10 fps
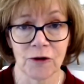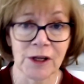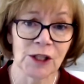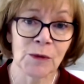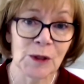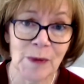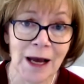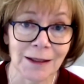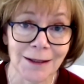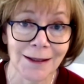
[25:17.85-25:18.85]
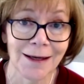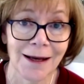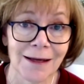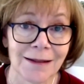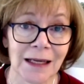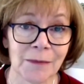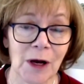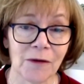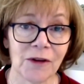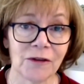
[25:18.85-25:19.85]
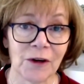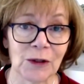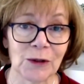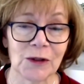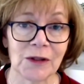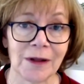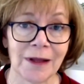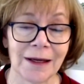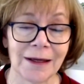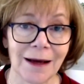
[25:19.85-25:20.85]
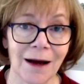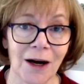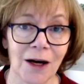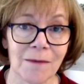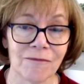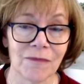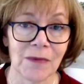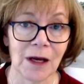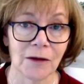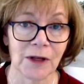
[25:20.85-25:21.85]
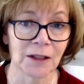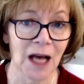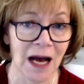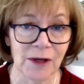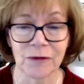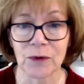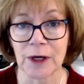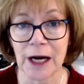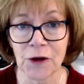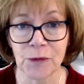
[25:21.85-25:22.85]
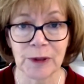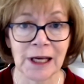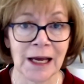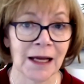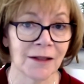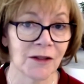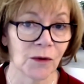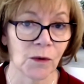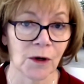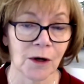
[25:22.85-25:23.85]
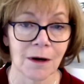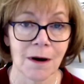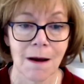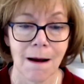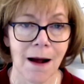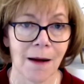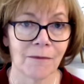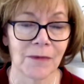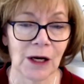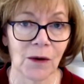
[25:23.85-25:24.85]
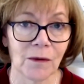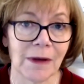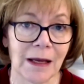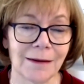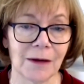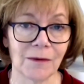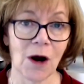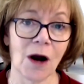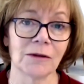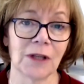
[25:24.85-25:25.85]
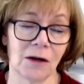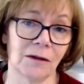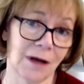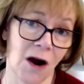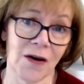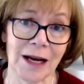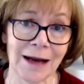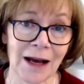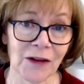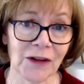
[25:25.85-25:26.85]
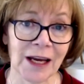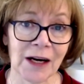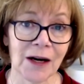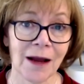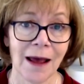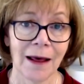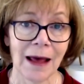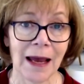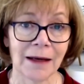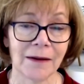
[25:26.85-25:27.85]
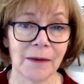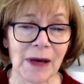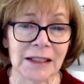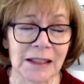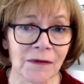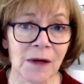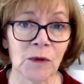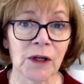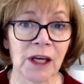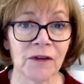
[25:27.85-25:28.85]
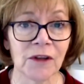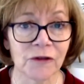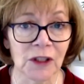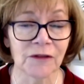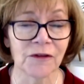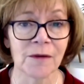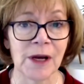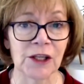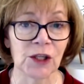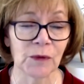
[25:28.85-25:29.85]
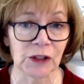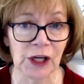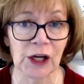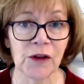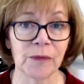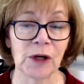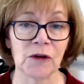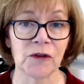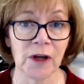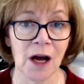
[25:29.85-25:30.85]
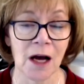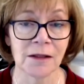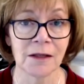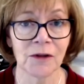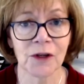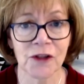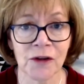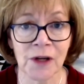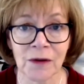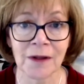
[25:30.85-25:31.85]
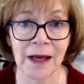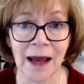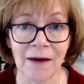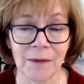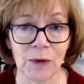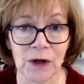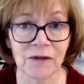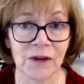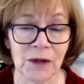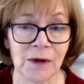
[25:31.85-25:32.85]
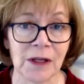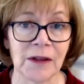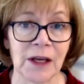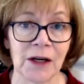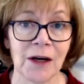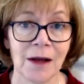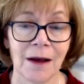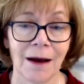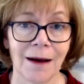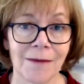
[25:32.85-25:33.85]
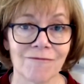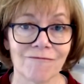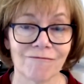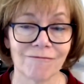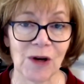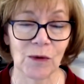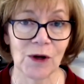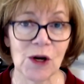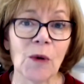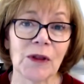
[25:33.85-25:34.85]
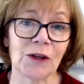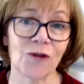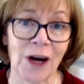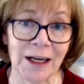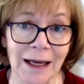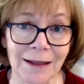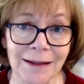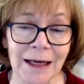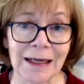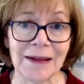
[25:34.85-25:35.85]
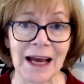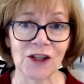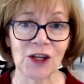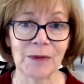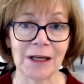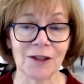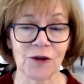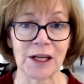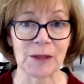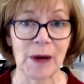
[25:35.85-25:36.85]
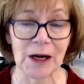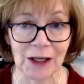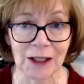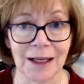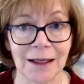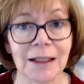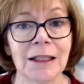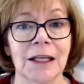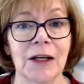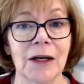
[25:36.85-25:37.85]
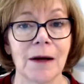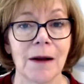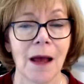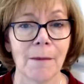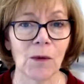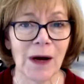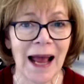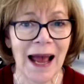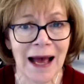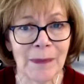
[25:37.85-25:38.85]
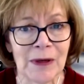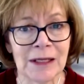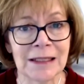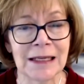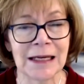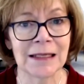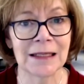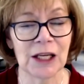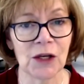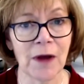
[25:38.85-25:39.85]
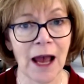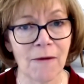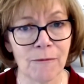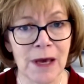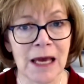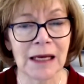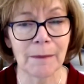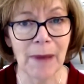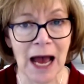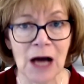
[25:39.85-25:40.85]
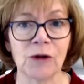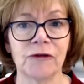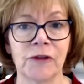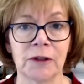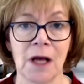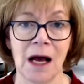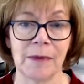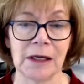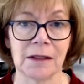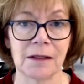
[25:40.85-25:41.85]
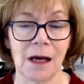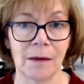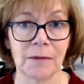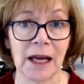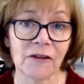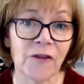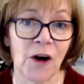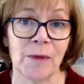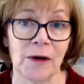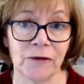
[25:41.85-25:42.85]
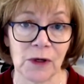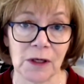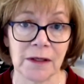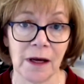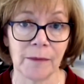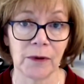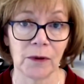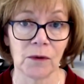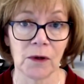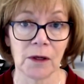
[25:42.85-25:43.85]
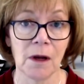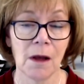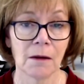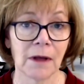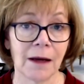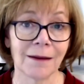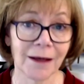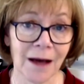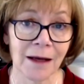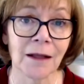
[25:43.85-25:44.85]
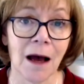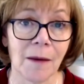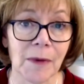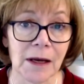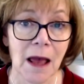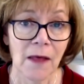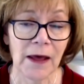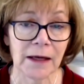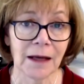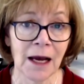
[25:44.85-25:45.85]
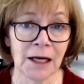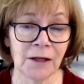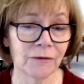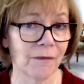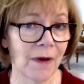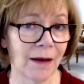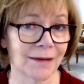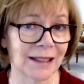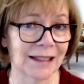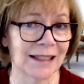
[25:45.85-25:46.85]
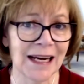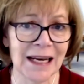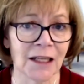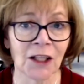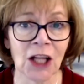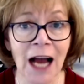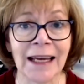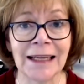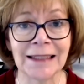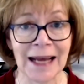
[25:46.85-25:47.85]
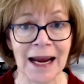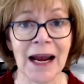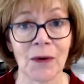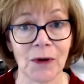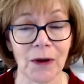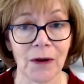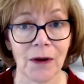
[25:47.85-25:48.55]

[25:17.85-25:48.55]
trust and respect some of the folks that that lobby for health plans or are in healthcare, and the best of them will give you full information, will tell you the pros and cons, and of course you know that they have a point of view and that they're you know what they're trying to get done, and that should be transparent and clear. But what happens is that you have big, powerful lobbies like pharma, for example, or like the gun lobby, that kind of succeed in locking down